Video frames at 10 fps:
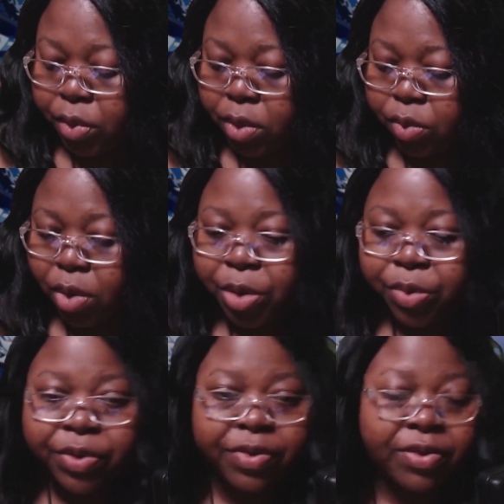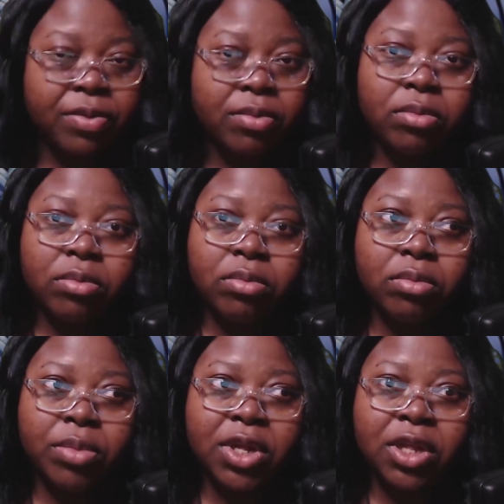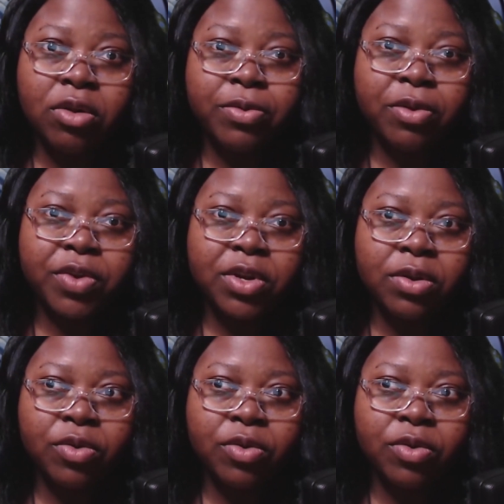Ramirez made the observation.